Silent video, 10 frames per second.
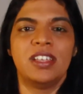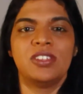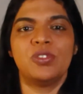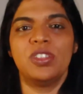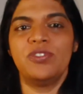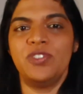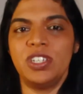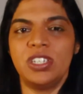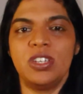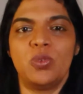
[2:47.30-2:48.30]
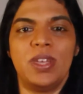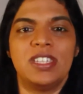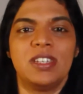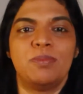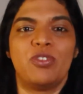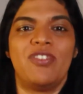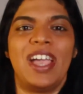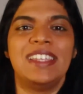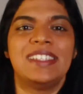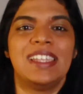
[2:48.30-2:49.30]
So the Fisher equation
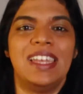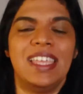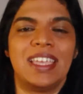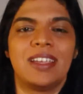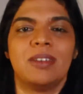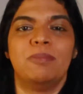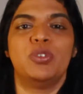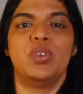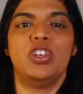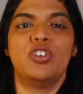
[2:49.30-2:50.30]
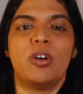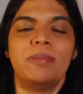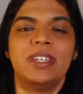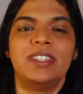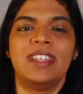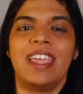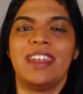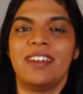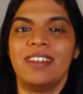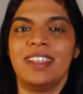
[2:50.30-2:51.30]
provides the link between nominal
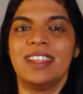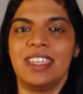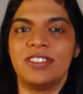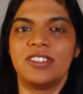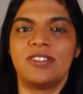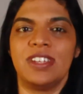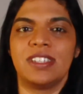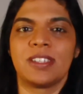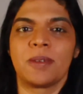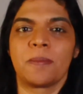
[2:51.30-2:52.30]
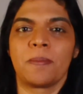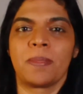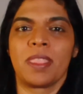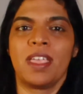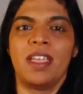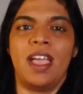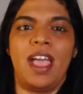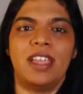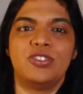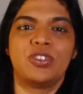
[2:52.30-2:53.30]
and real interest rates.
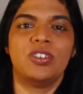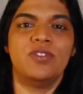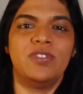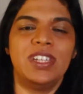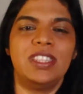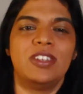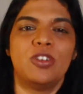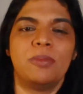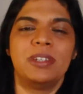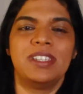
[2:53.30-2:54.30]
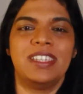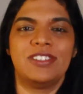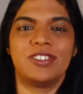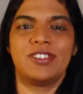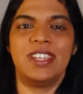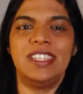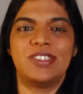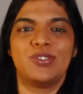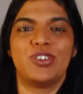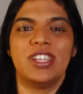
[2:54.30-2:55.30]
And to convert the nominal interest rates
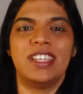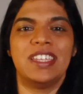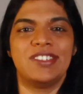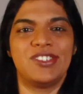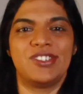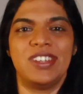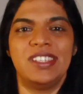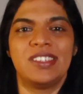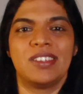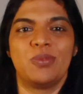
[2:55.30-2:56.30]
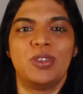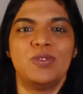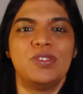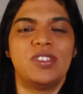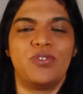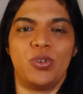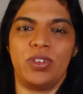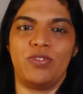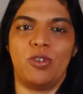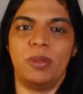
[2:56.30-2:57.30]
to real interest rates, we use the
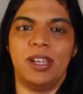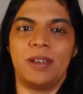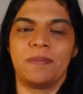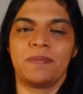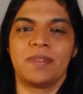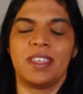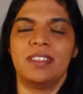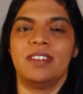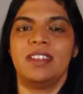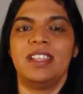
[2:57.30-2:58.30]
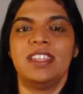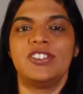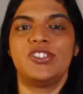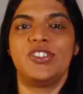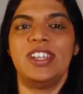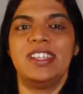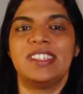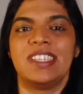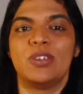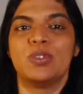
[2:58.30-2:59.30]
following formula. The real interest rate
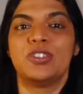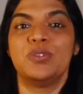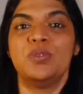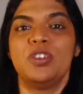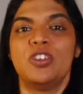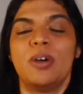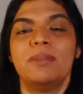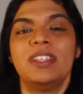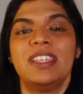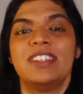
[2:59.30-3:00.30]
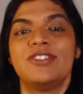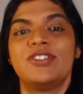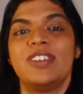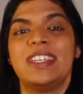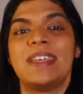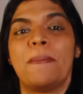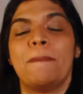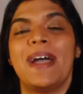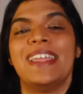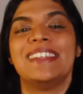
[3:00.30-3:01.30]
is equal to nominal interest rate
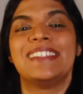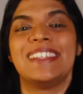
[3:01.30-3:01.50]
minus